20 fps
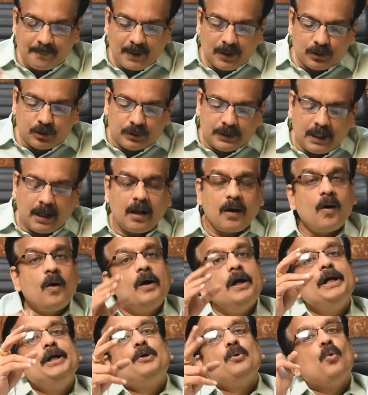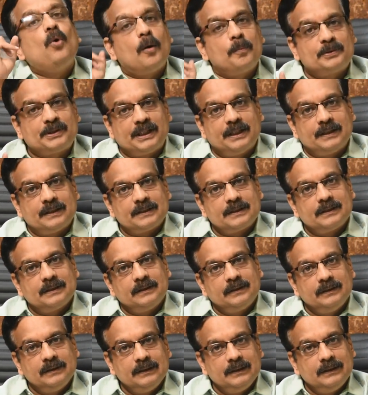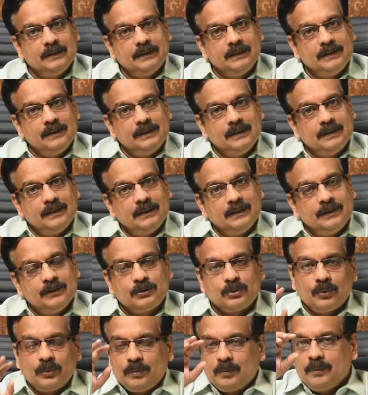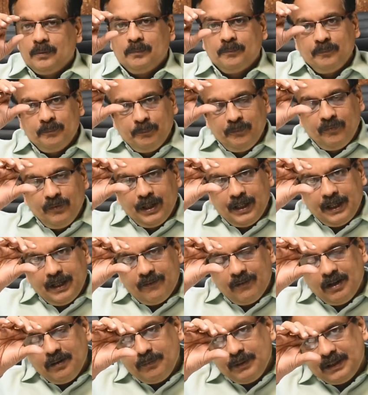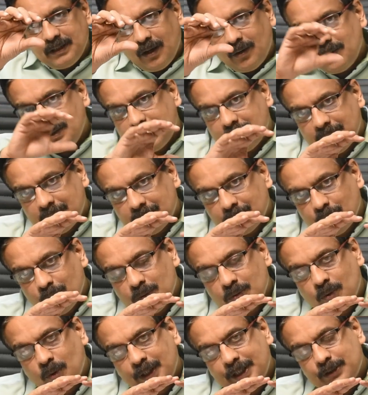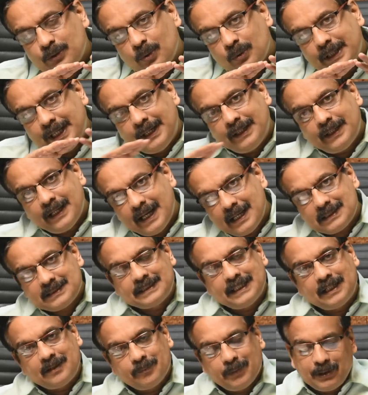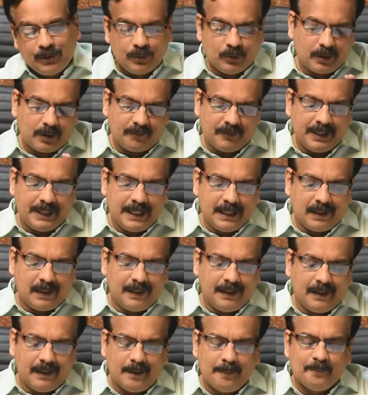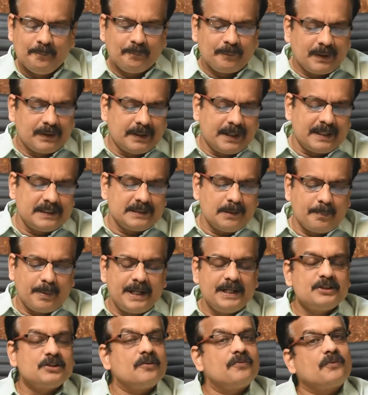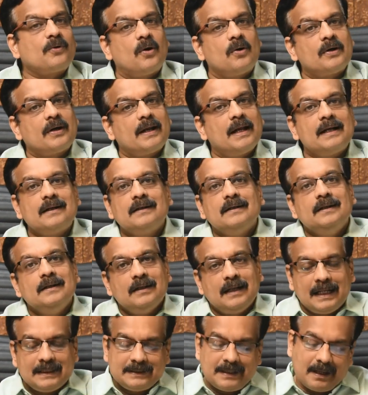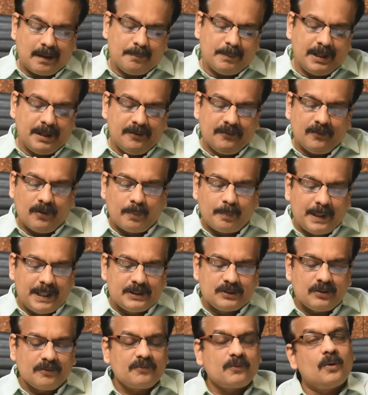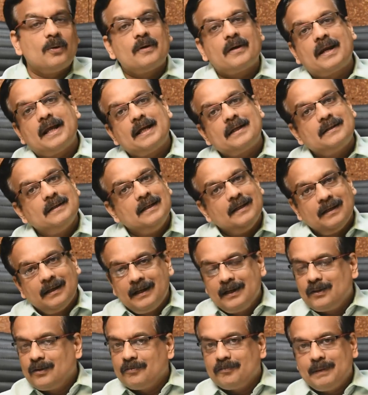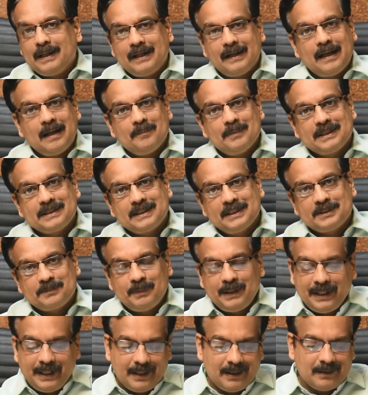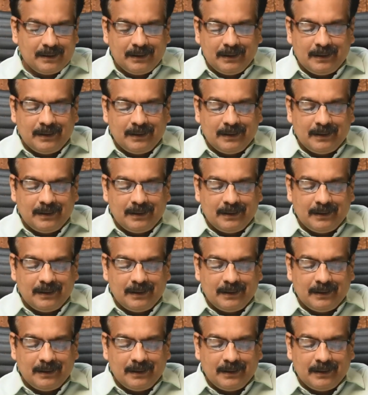So there are only two options. So even without going through the entire statement, you are very clear there is a breach of contract. As a remedy for breach of contract, writ of mandamus is being